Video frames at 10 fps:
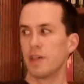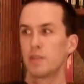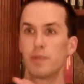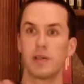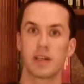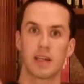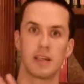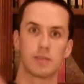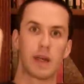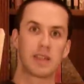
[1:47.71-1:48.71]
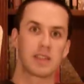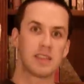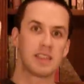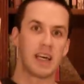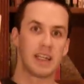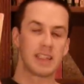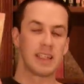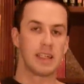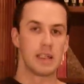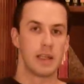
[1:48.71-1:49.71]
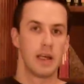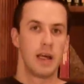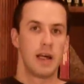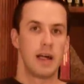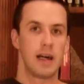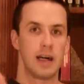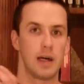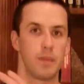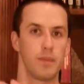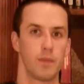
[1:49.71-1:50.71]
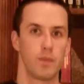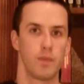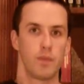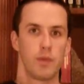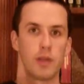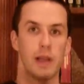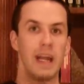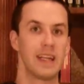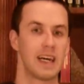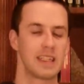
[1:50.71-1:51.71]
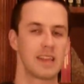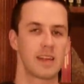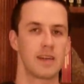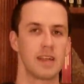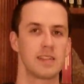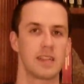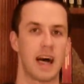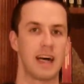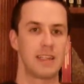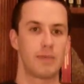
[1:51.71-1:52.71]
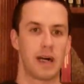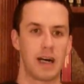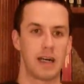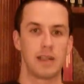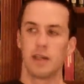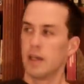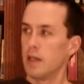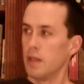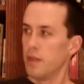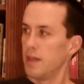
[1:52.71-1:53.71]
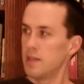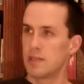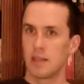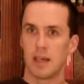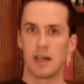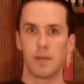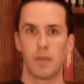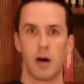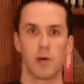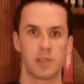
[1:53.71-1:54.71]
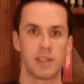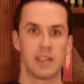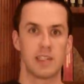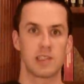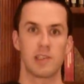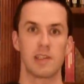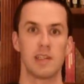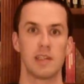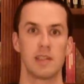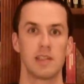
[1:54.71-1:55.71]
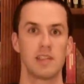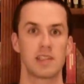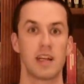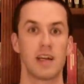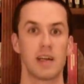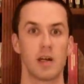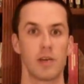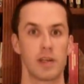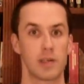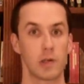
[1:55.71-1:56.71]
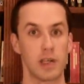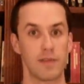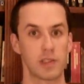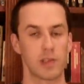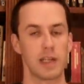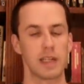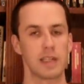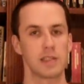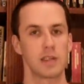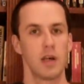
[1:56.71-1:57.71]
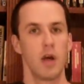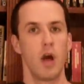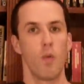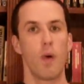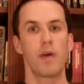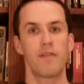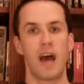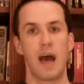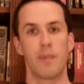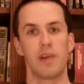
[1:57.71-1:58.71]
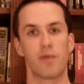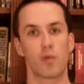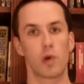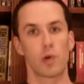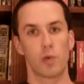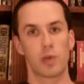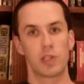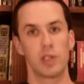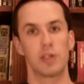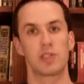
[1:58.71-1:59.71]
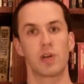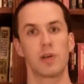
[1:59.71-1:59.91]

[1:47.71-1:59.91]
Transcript: This book is basically set in the late 1930s, and the idea behind this alternate history scenario that Turtledove has created is, what would have happened if World War II had